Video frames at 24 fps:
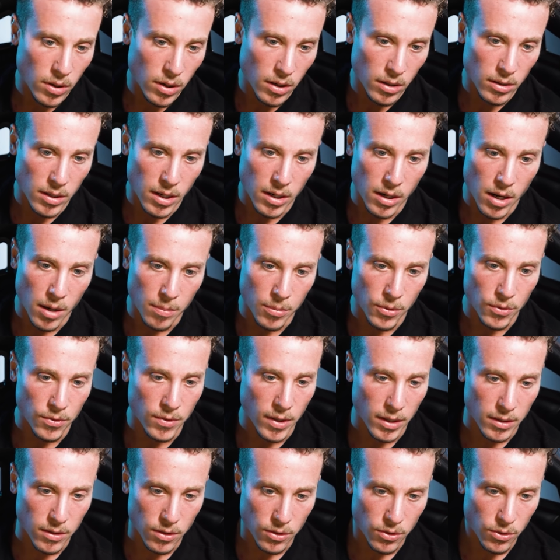A lot of operators
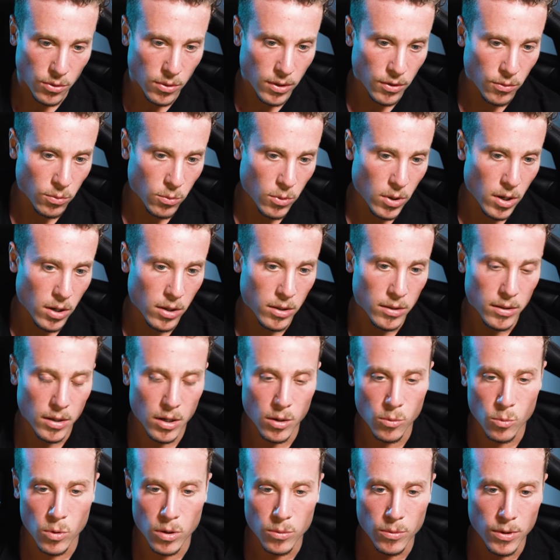like to do as well.
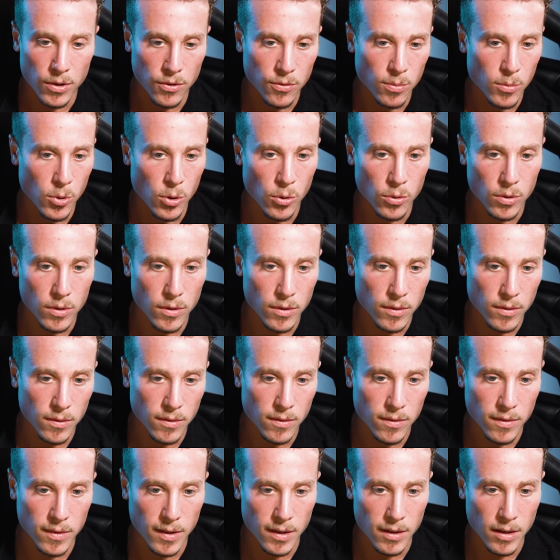A one-way smoke,
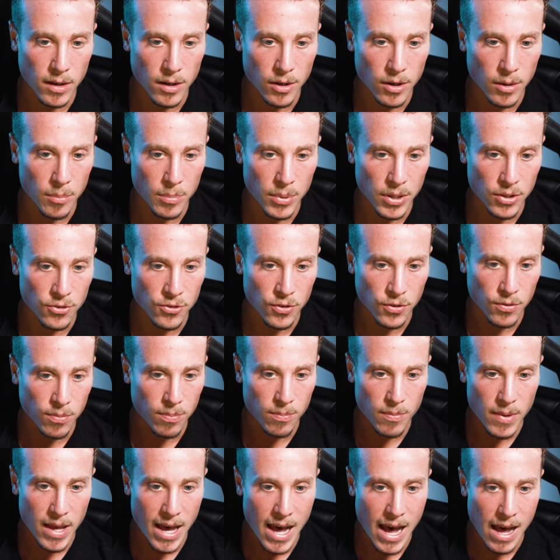just
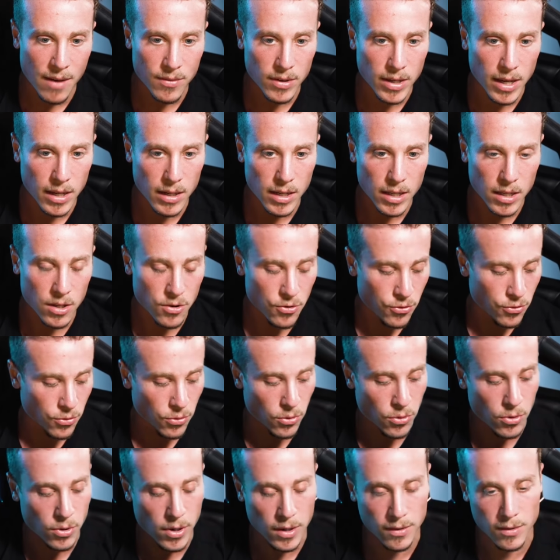having any
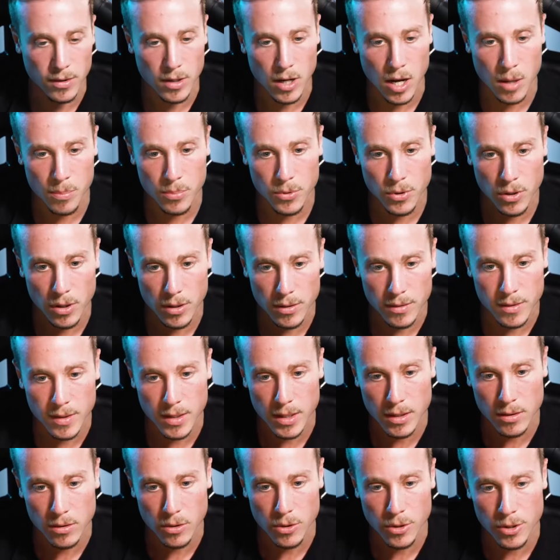control as an operator on
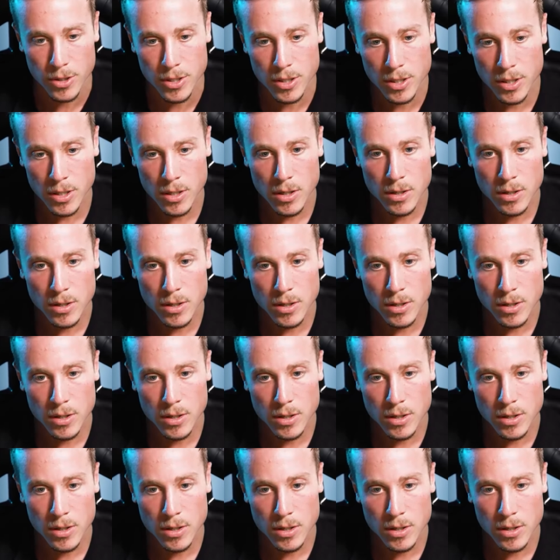T lower,